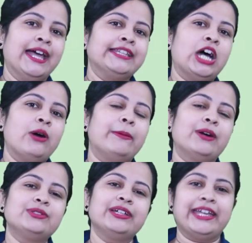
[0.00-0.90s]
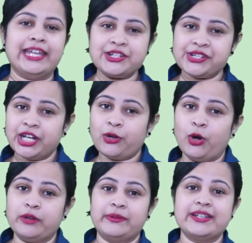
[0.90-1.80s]
Now about the entry
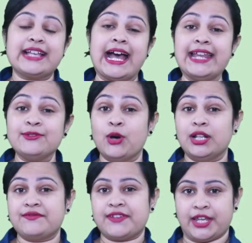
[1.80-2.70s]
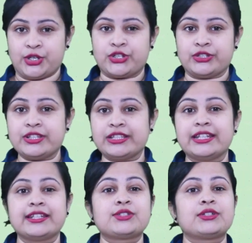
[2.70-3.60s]
requirements and qualifications
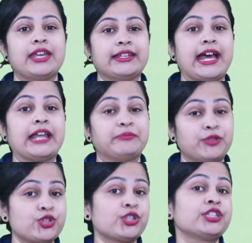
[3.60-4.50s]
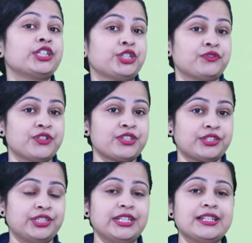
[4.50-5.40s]
needed to get admission in the
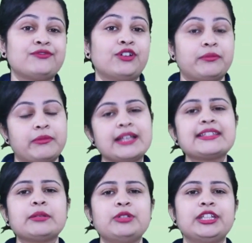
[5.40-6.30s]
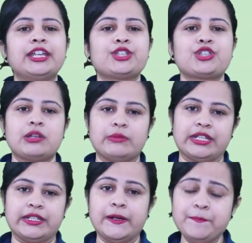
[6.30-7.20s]
universities for mass communication and
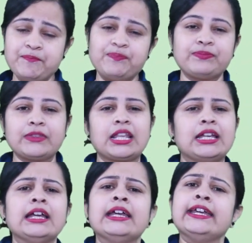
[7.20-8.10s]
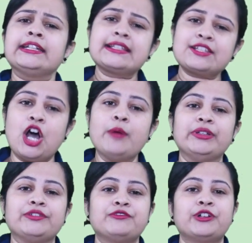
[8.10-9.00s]
media. It is
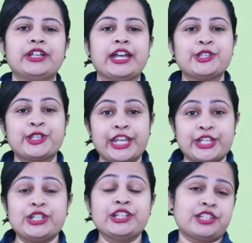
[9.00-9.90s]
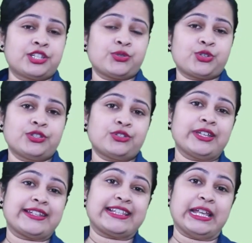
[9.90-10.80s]
common for educational institutions to
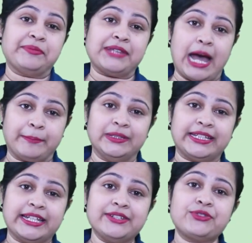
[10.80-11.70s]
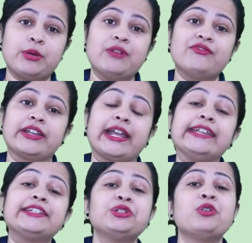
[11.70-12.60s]
accept applicants from a
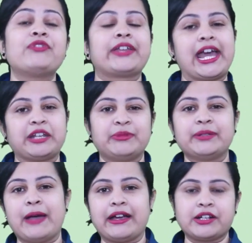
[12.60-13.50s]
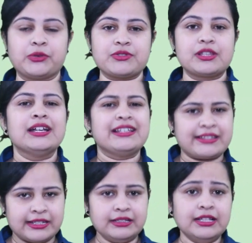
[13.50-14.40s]
variety of academic backgrounds.
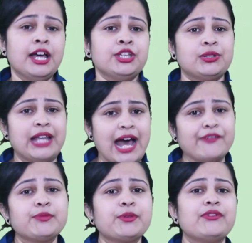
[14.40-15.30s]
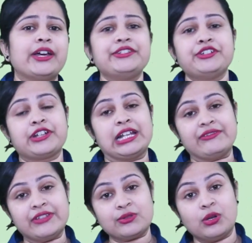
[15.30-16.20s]
Still, you will have to provide your
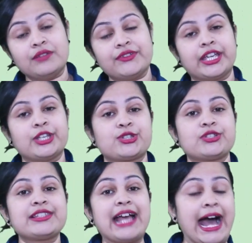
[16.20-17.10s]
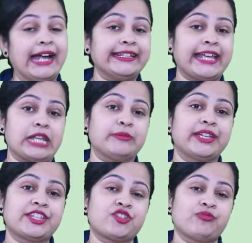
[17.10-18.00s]
relevant qualifications and academic
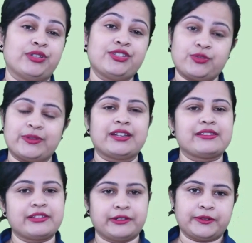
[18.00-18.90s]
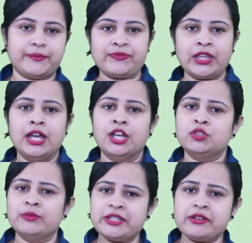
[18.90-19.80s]
achievements to be considered.
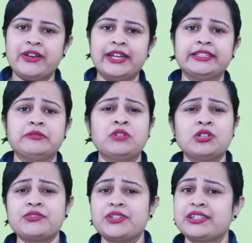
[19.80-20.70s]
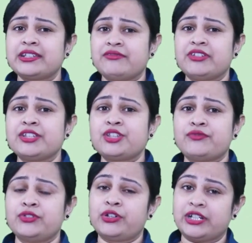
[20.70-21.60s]
You must provide the most recent evidence of
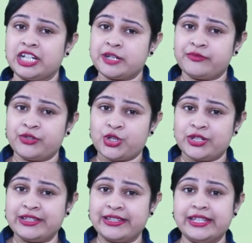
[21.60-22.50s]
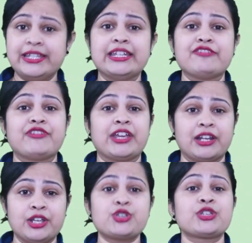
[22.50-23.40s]
your English proficiency if
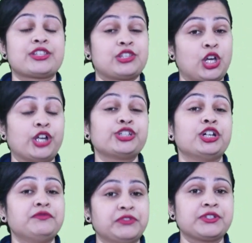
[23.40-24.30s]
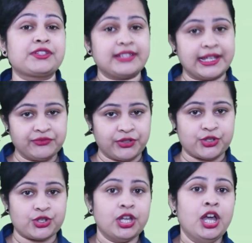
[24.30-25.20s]
English is not your first
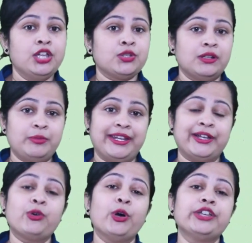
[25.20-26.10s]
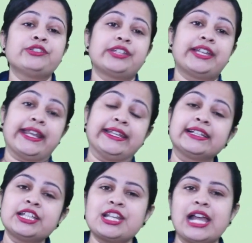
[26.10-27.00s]
language. You will be required to take an
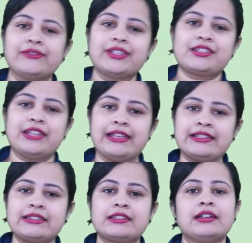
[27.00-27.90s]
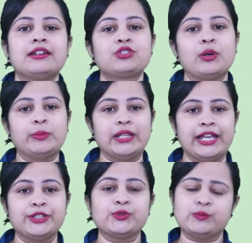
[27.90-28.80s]
English language test to
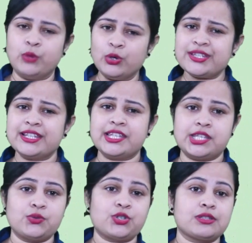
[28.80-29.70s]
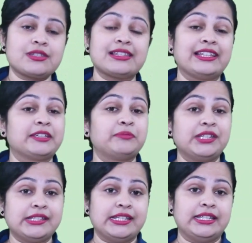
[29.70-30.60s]
apply to most institutions like
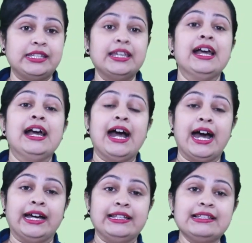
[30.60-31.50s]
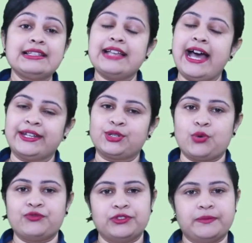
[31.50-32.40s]
PTE, IELTS and
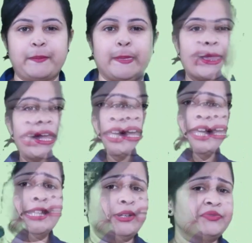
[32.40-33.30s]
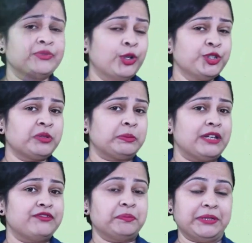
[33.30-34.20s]
TOEFL. Now, if you want to
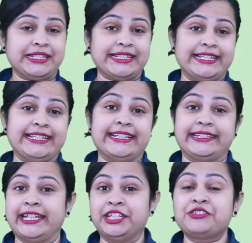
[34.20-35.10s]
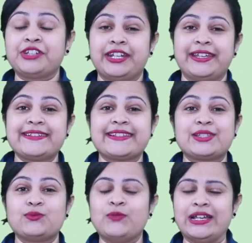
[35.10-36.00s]
prepare for PTE, then Edutrainex is
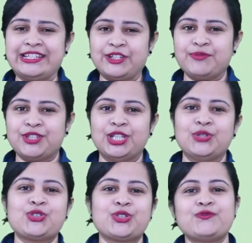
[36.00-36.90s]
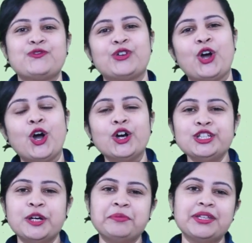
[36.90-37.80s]
the one-stop solution for all
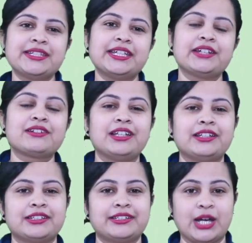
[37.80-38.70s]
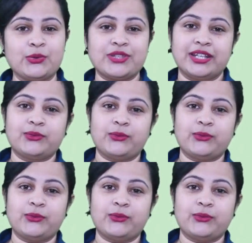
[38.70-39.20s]
your PTE-related doubts and